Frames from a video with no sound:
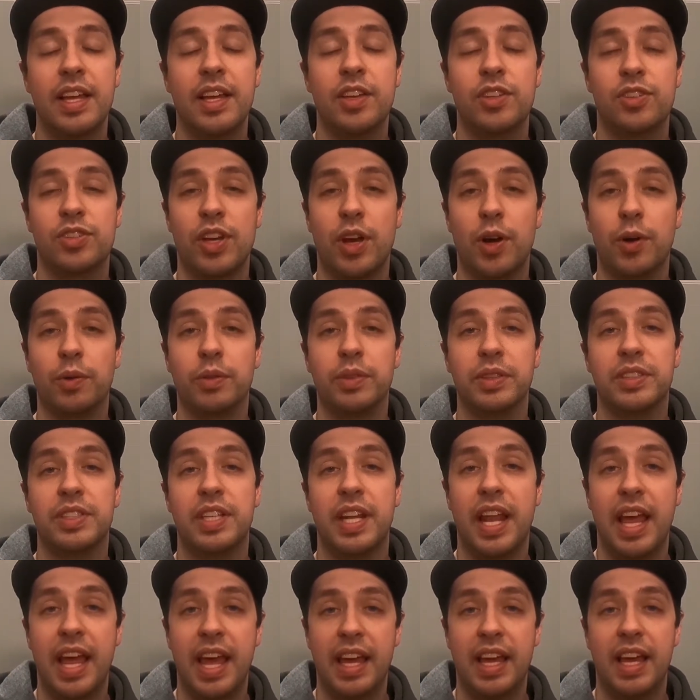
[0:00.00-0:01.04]
So
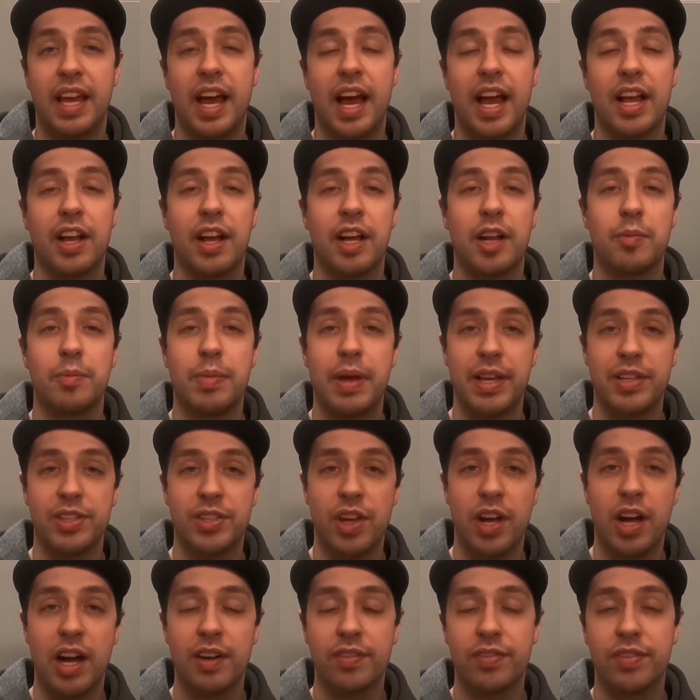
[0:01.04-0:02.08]
today I got a best
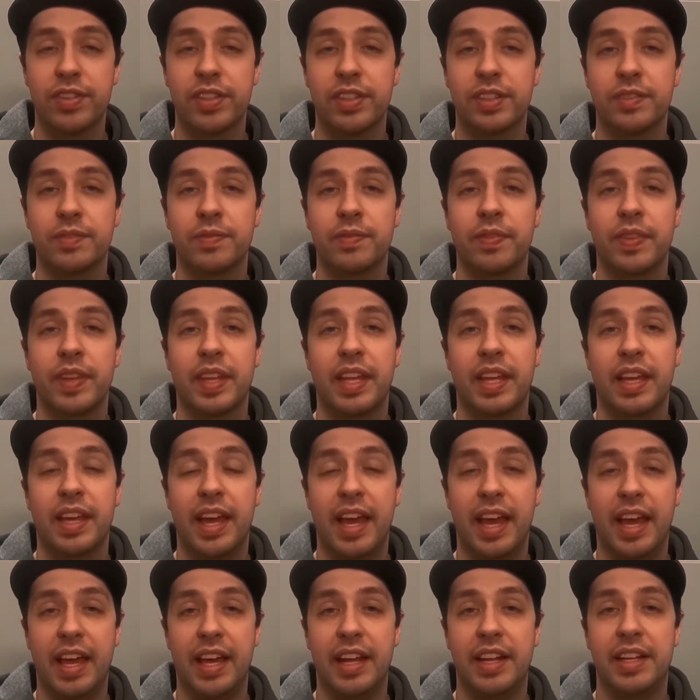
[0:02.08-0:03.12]
offer.
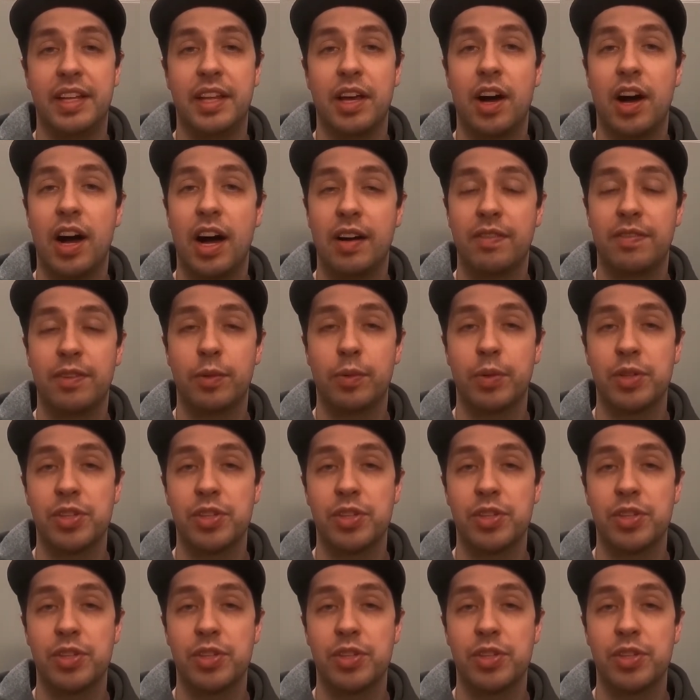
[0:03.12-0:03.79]
And the offer